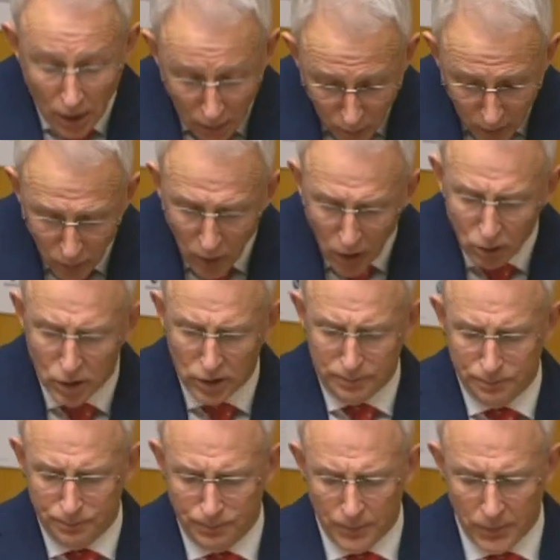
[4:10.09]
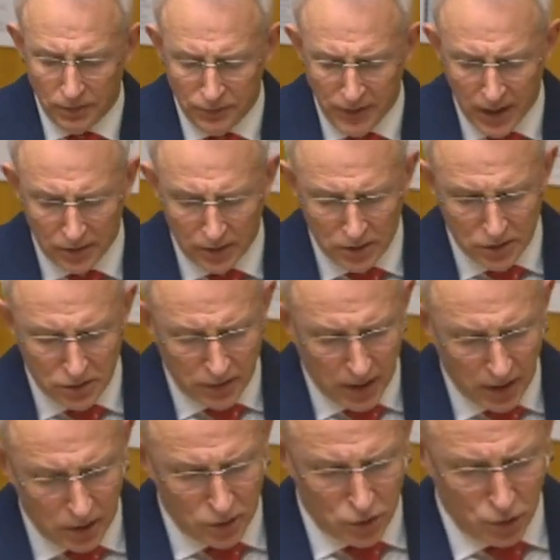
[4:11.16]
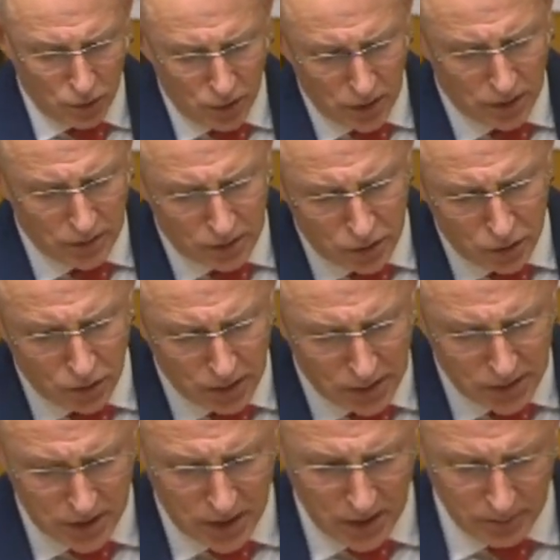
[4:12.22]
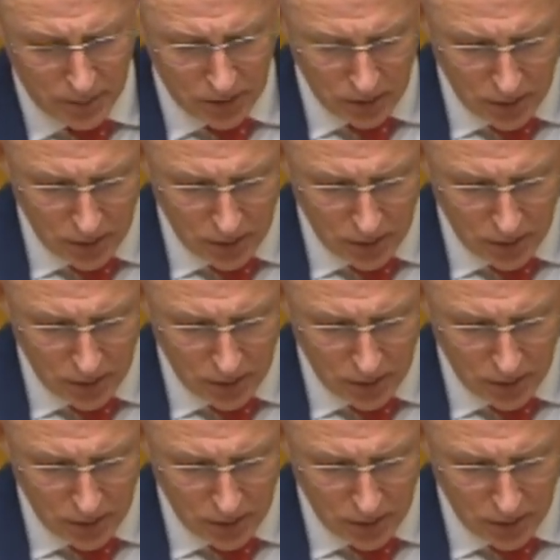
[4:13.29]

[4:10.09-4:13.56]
We welcome the fact that Australia joined the joint statement